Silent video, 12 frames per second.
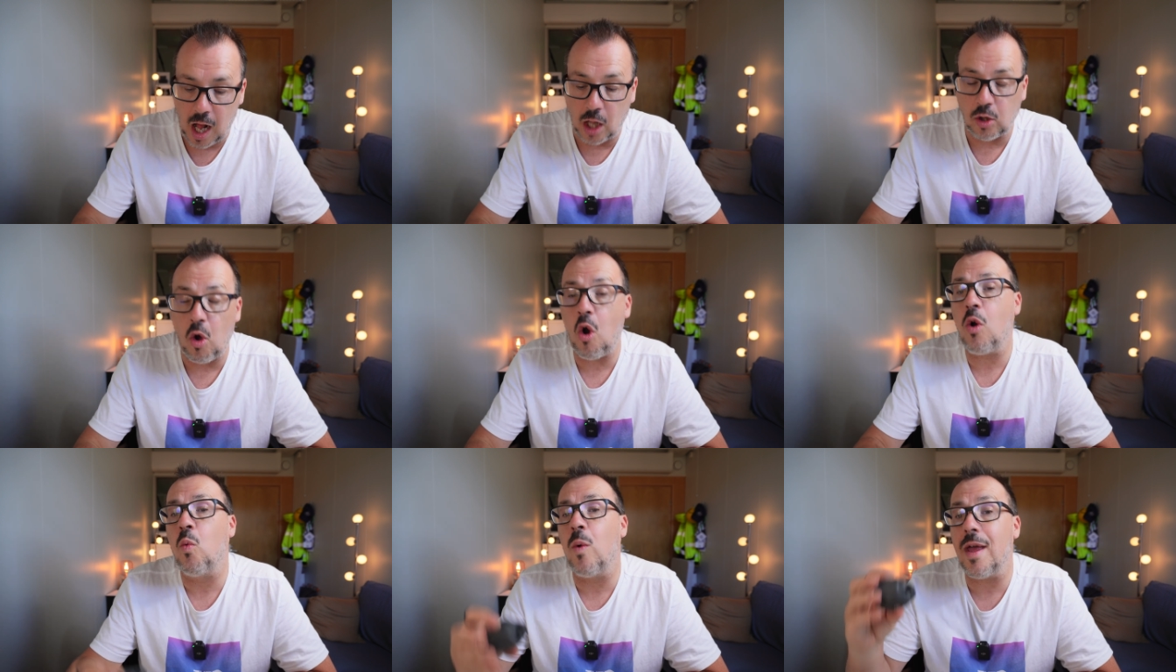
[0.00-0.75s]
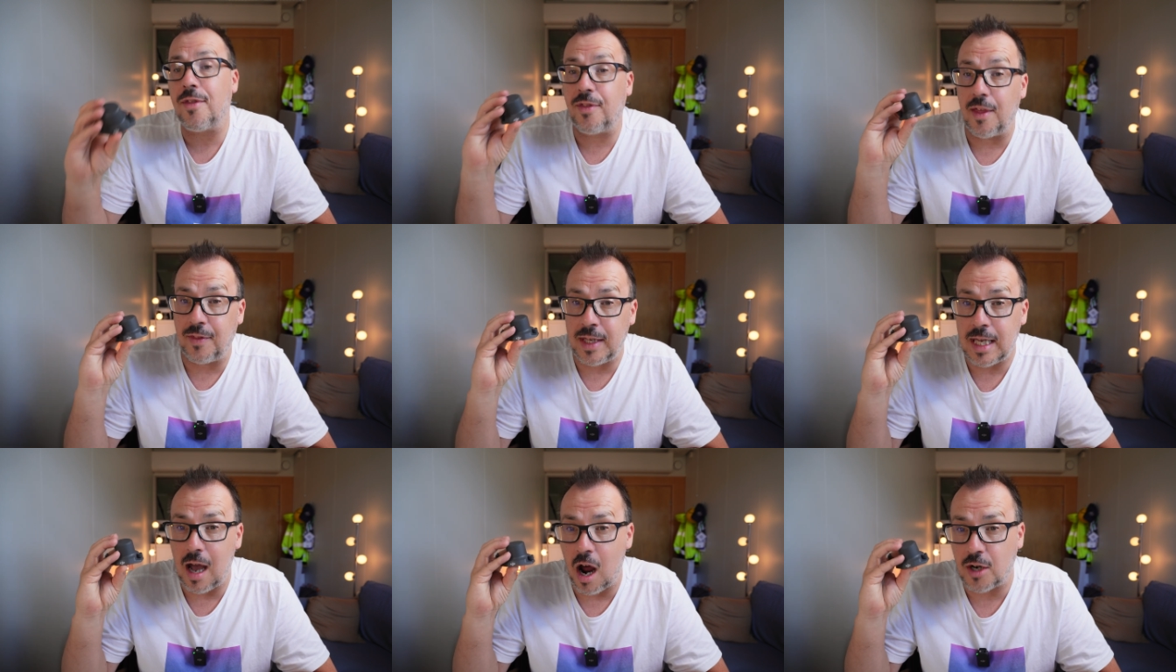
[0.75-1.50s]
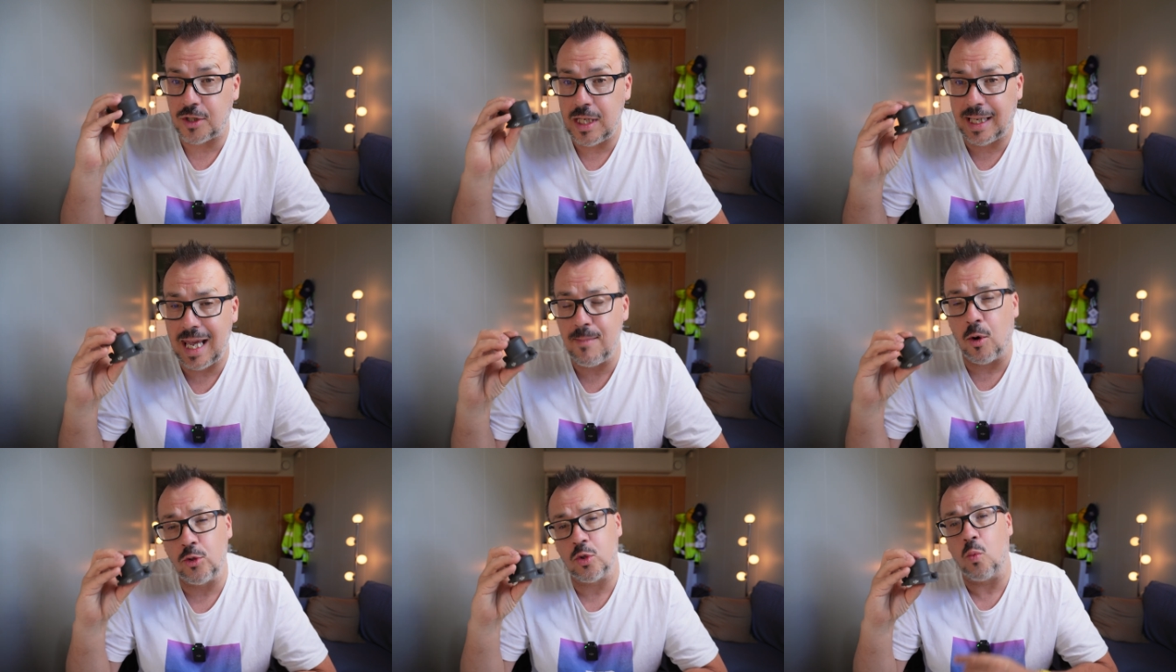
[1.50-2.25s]
along with the RTK
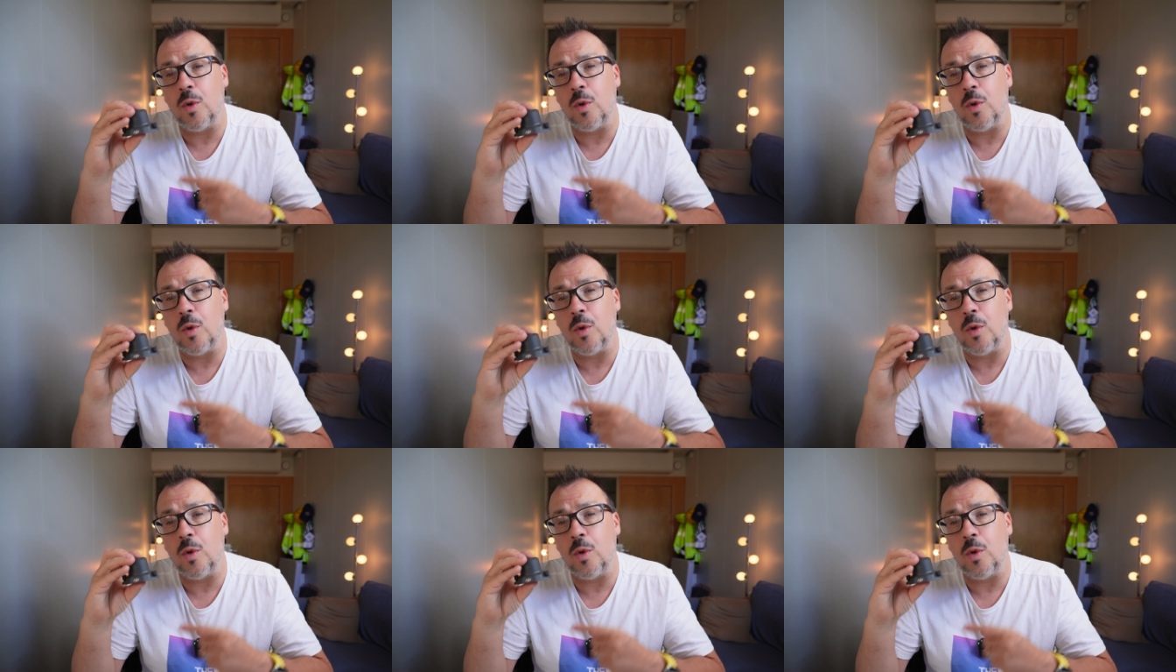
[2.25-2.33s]
module,